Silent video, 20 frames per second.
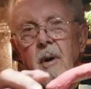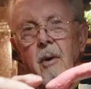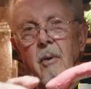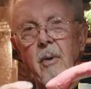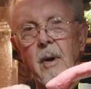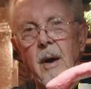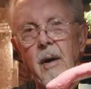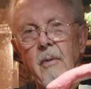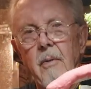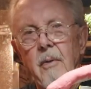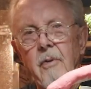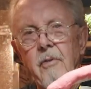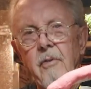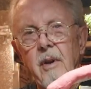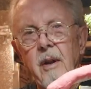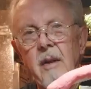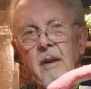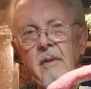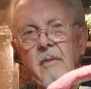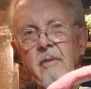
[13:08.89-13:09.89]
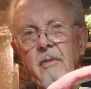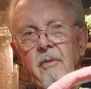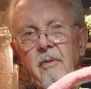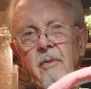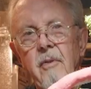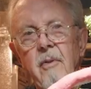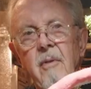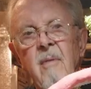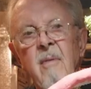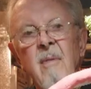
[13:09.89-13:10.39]
around the sleeves,
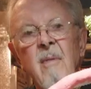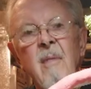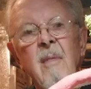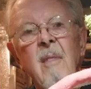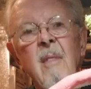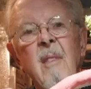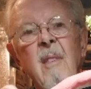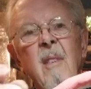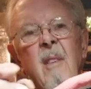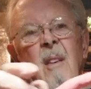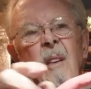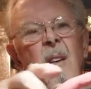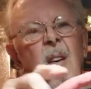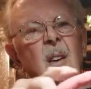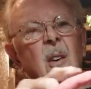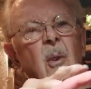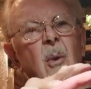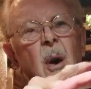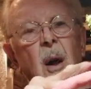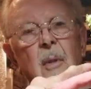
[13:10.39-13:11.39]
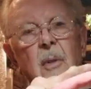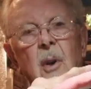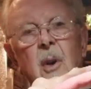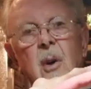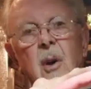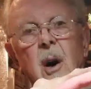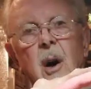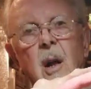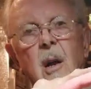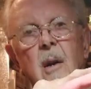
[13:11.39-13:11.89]
around the
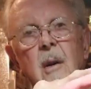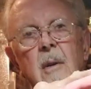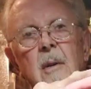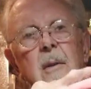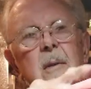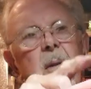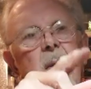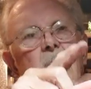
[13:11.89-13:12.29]
collar,